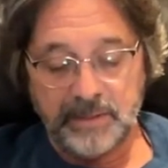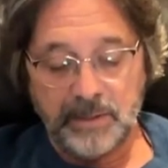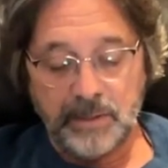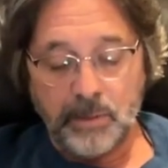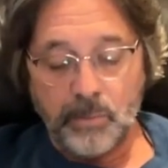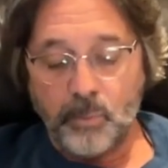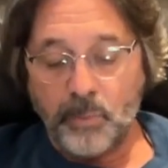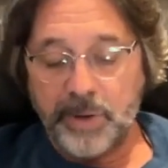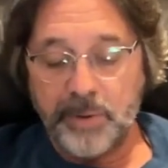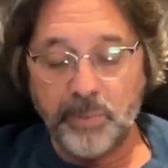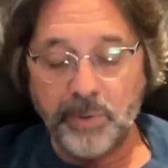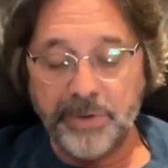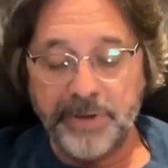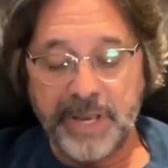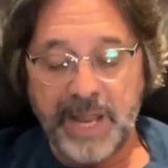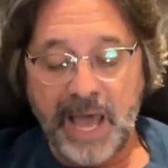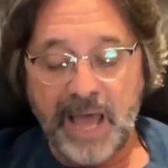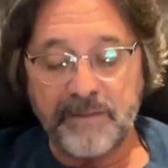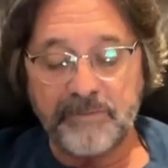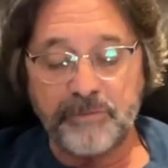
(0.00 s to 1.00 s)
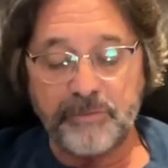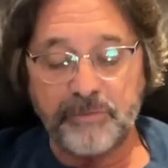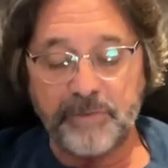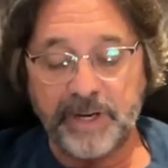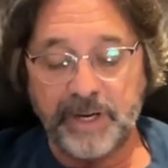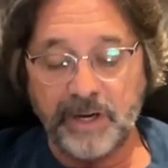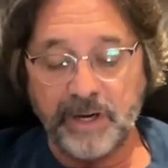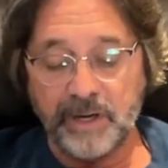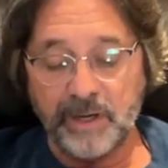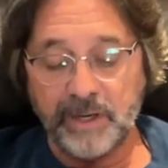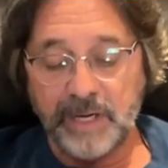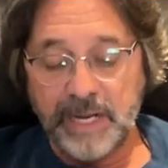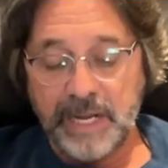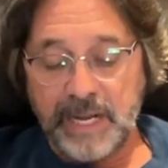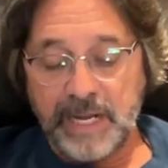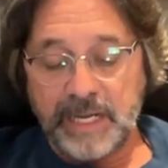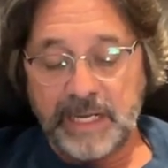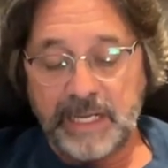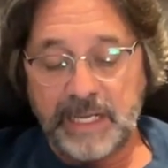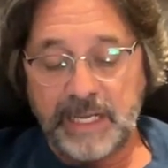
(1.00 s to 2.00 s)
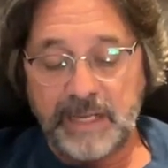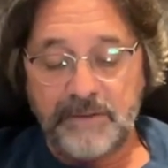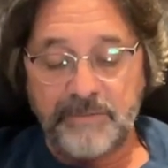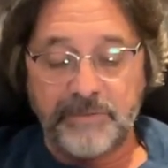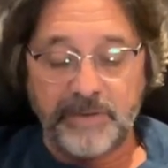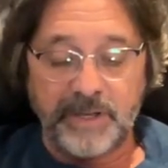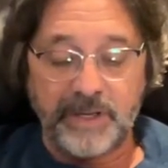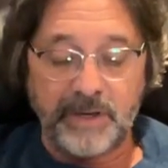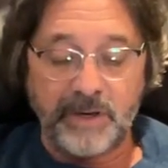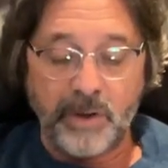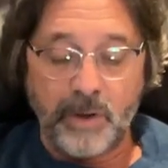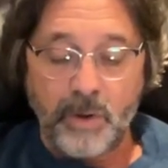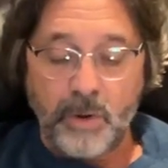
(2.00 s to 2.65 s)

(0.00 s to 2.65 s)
We will not fear even